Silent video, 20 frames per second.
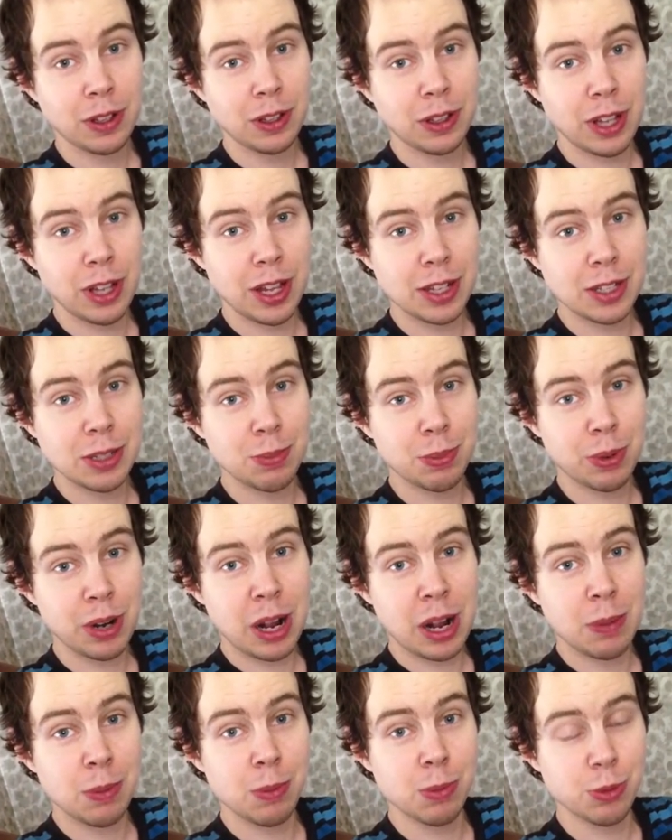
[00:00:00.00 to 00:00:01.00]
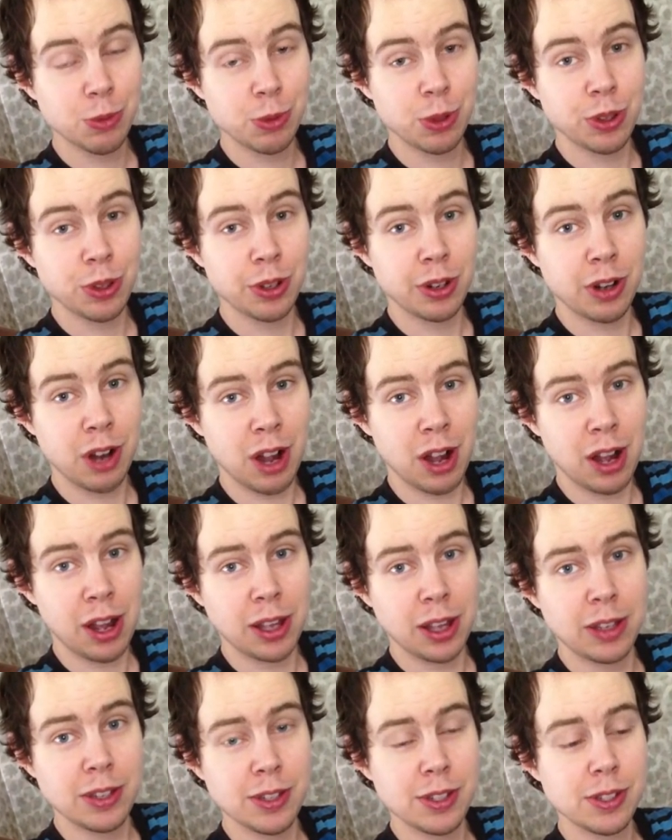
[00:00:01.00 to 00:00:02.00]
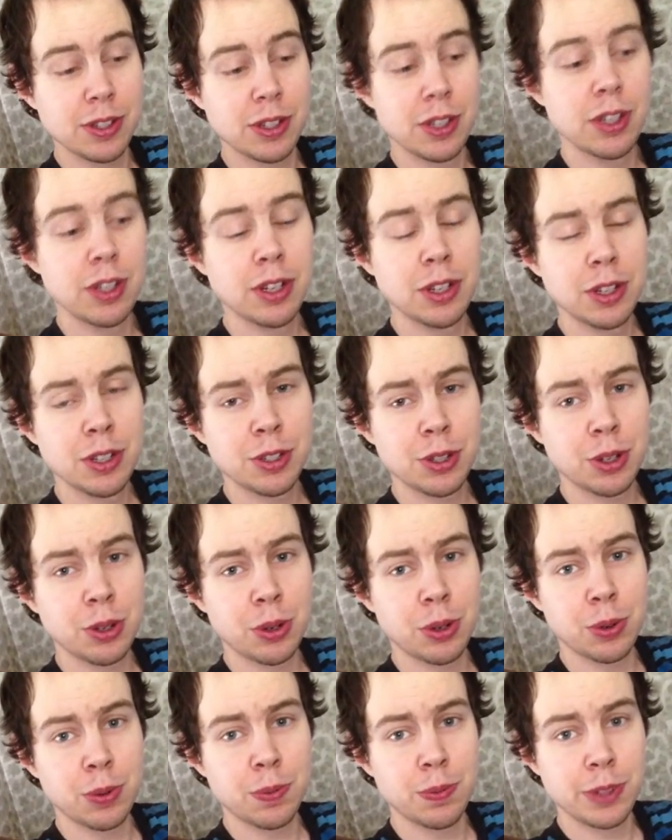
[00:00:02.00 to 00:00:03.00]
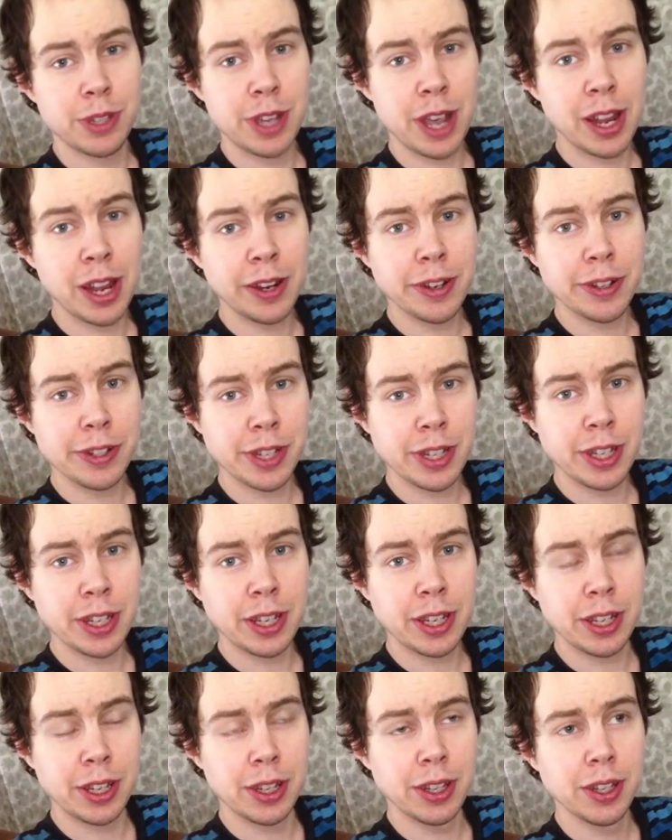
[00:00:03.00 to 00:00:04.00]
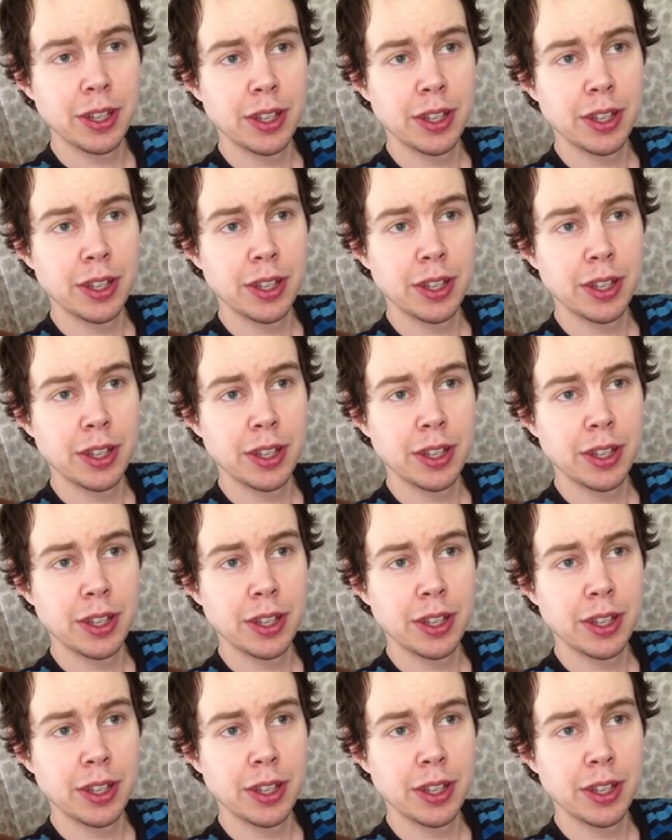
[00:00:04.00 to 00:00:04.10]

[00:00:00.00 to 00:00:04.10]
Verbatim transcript: less problems with their eyes. So diet is key.